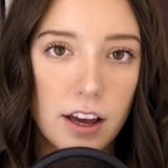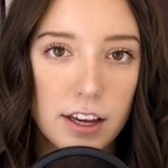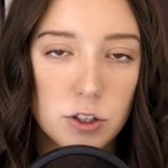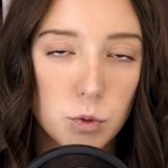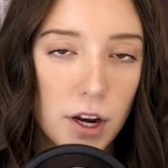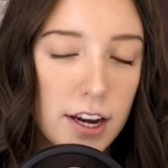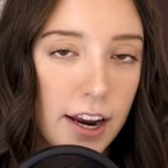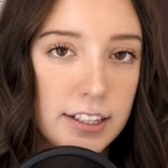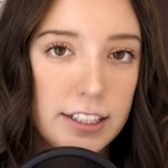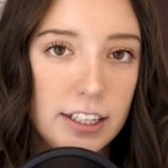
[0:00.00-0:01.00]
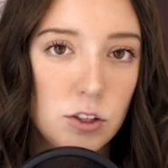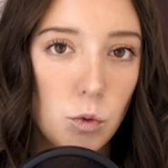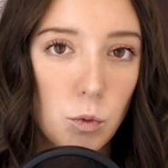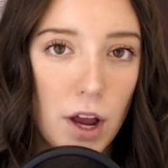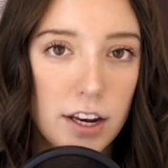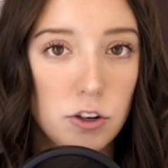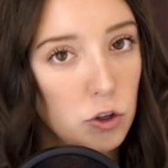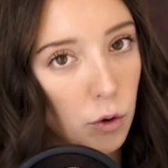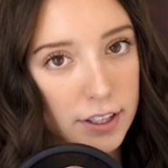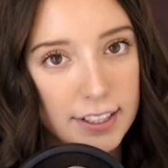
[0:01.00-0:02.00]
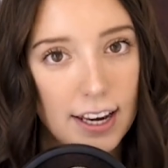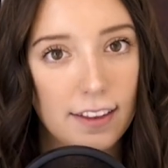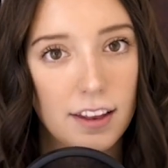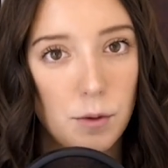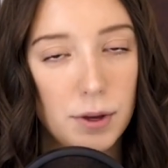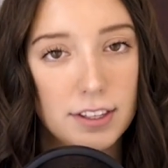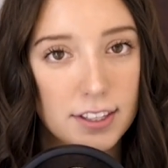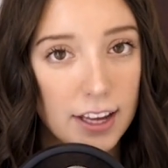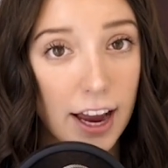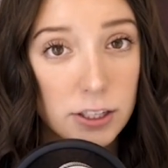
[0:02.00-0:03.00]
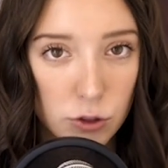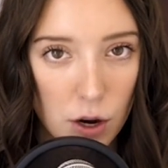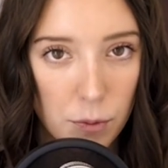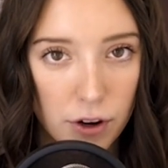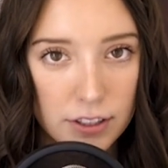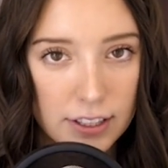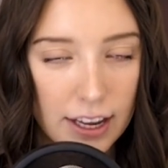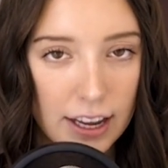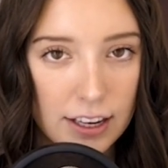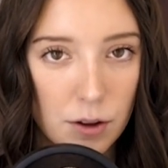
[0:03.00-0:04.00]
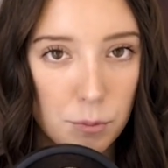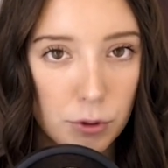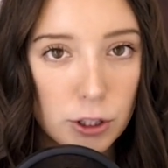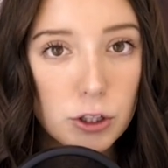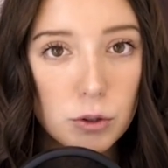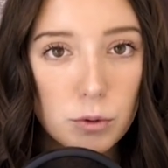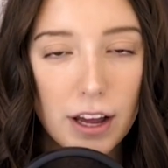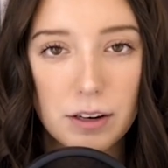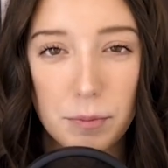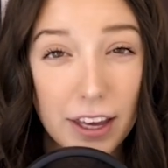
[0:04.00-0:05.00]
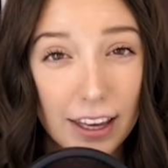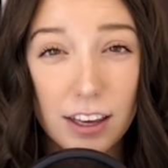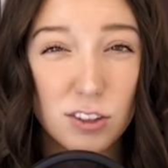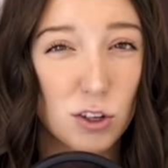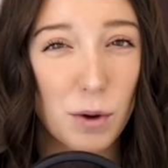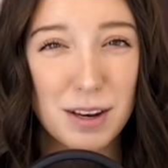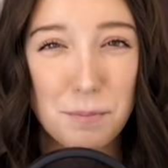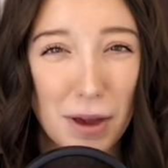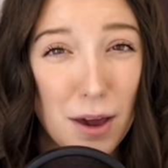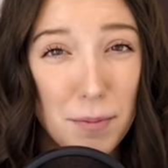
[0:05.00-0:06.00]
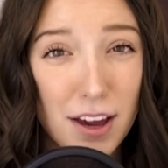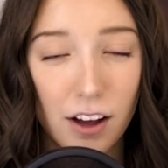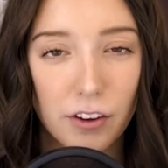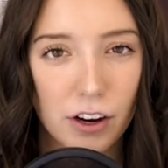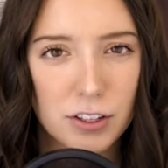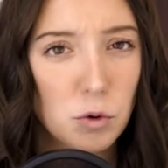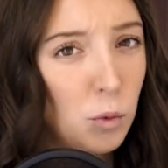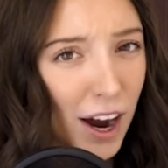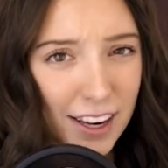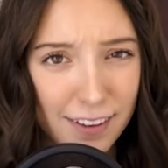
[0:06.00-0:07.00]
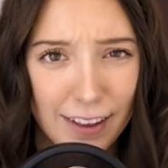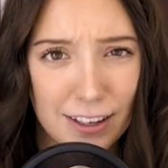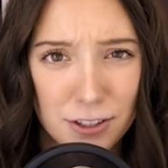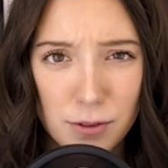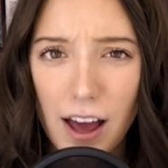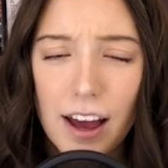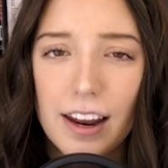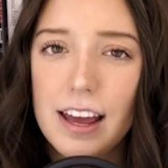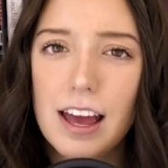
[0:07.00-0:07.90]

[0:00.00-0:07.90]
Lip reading: in 2019 when New York City lit up its skyscrapers in blue and pink, so in baby colors. Why did they do that?